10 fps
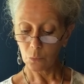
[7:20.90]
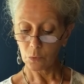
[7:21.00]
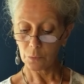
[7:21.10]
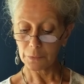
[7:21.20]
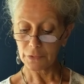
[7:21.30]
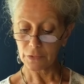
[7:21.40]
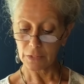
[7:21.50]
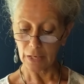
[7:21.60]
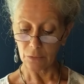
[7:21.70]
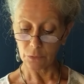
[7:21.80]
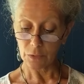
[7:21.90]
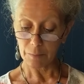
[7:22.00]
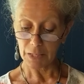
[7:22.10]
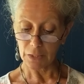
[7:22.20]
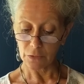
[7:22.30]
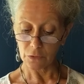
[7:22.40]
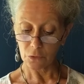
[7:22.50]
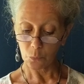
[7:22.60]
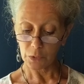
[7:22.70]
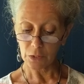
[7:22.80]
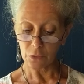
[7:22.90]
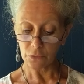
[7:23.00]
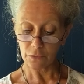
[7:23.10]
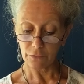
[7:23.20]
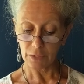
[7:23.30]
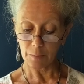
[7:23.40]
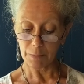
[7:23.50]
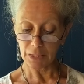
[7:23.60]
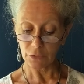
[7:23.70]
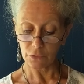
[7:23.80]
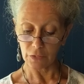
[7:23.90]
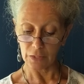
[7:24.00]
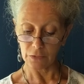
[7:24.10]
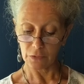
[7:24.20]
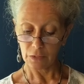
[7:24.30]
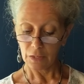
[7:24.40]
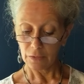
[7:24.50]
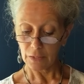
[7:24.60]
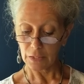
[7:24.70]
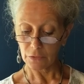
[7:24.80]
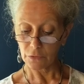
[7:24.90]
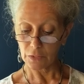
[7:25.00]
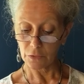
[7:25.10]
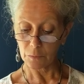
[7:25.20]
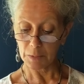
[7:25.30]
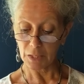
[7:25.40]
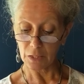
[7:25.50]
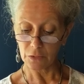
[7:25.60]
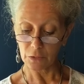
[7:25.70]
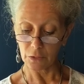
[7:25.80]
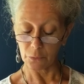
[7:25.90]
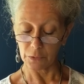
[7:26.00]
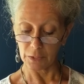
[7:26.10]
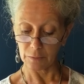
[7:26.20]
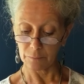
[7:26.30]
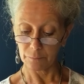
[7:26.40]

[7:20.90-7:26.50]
When we sit down to mend, we cultivate a mindset that extends beyond clothing.